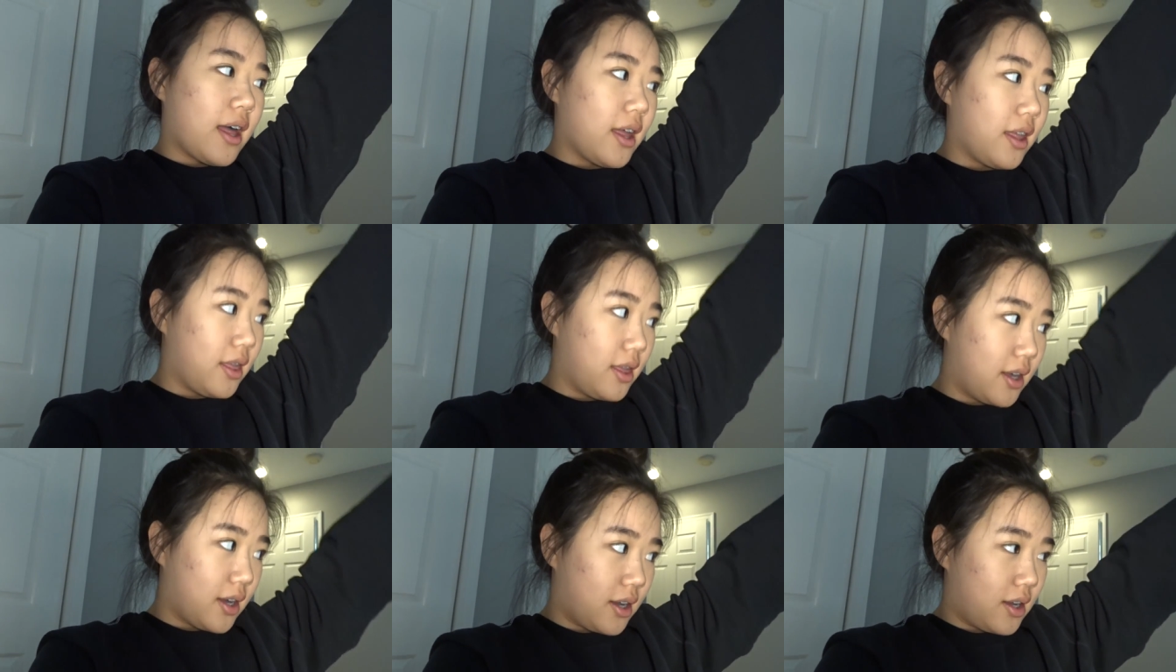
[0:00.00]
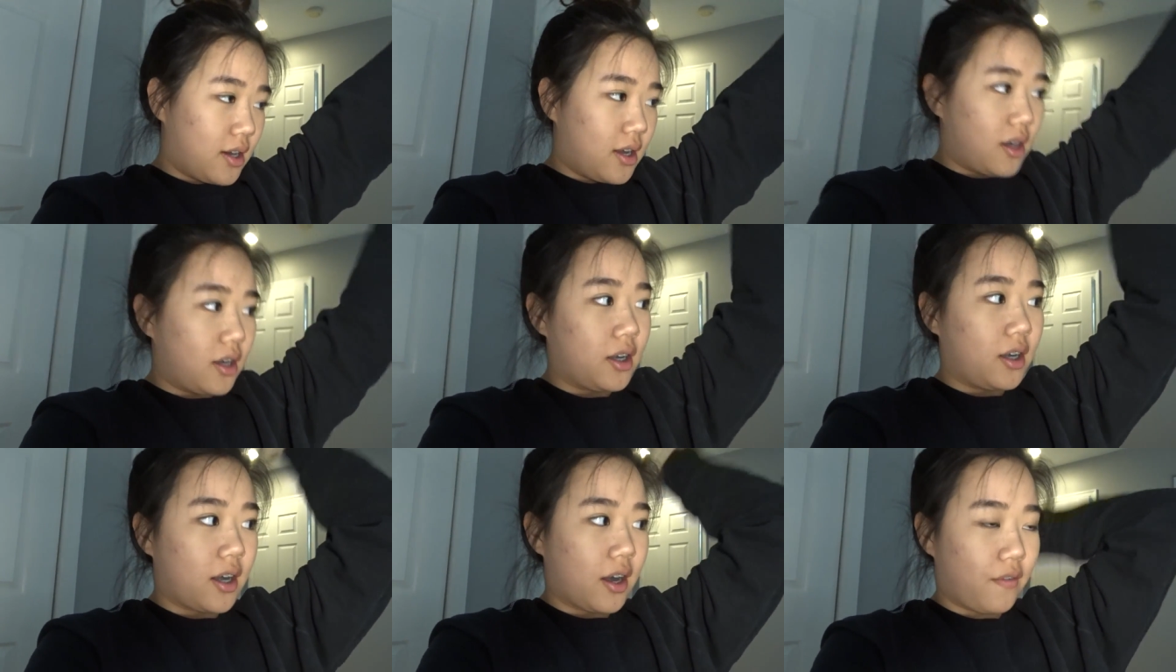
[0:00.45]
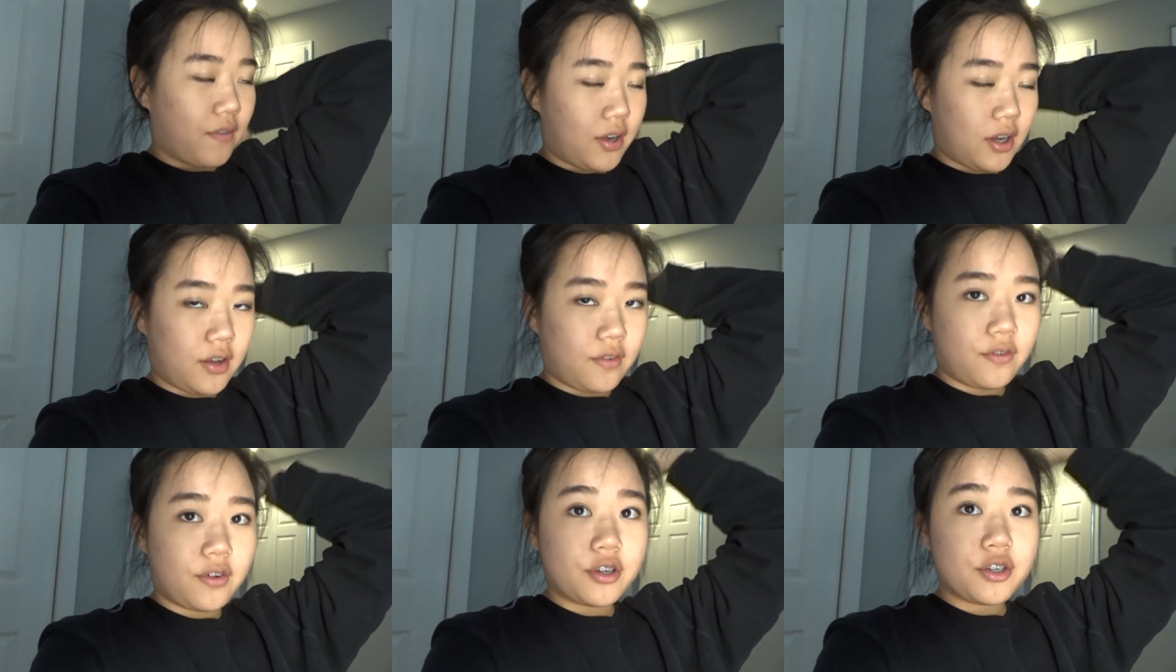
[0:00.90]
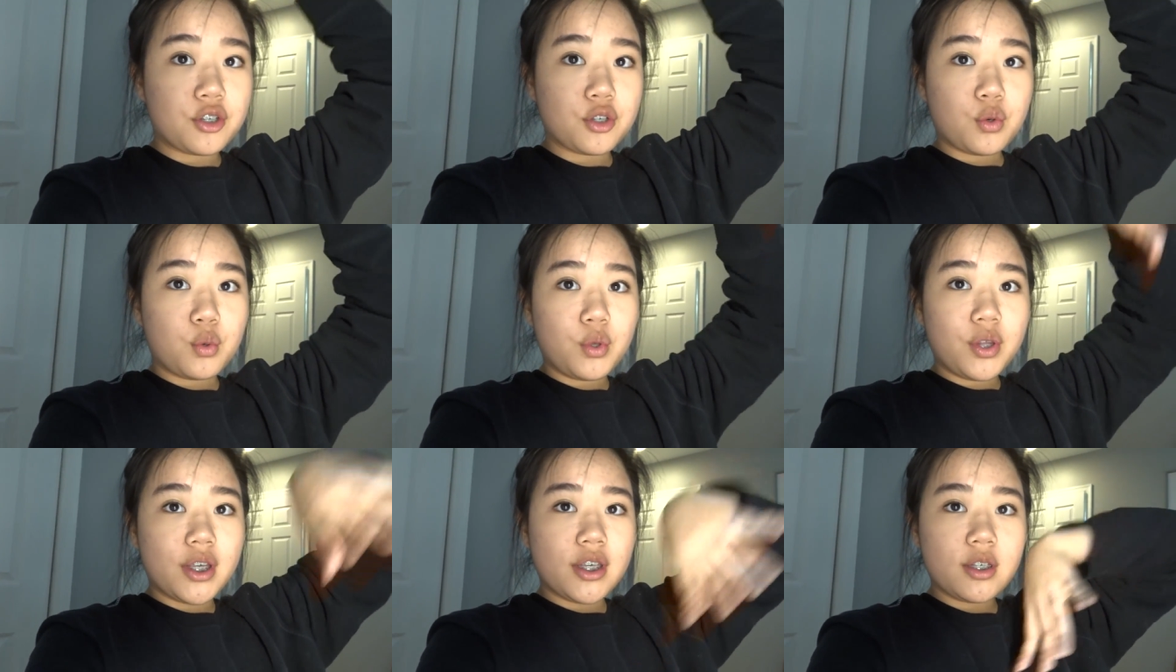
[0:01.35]
and then get ready for
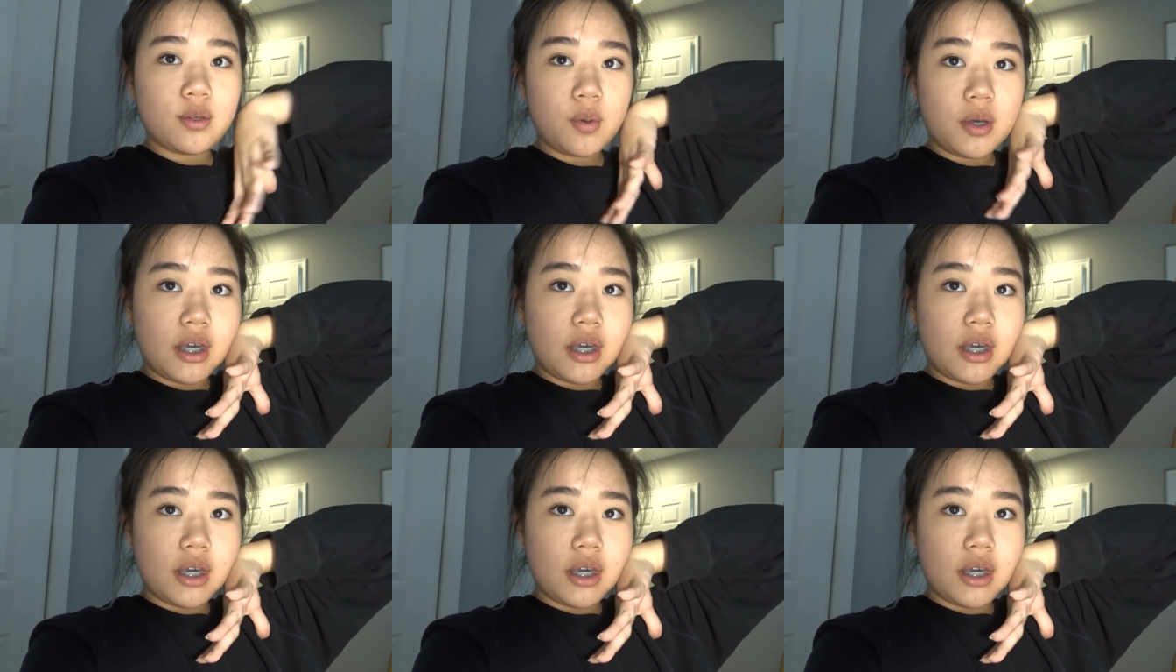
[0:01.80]
school this